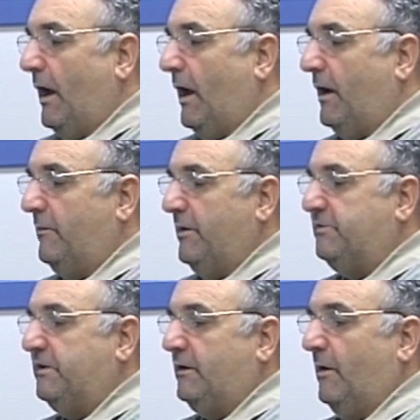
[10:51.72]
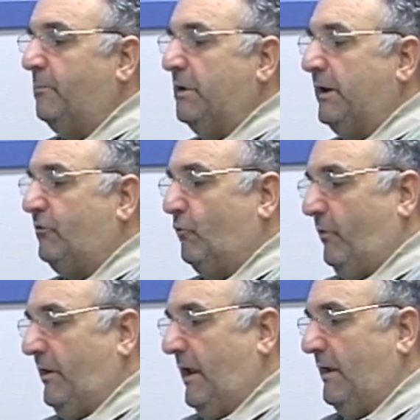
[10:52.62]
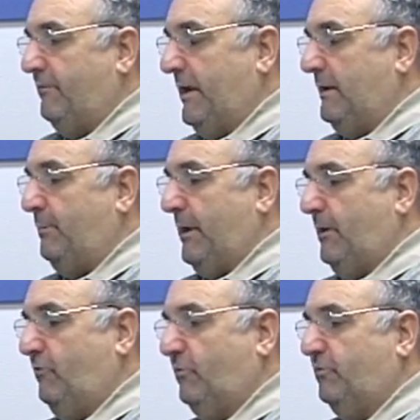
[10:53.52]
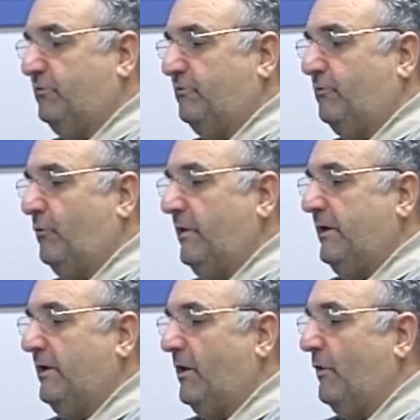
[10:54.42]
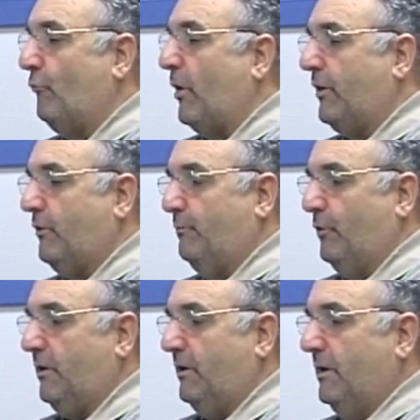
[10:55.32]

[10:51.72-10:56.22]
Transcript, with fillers: Uh, is it obligatory to have eight pages for a uh, erotica book?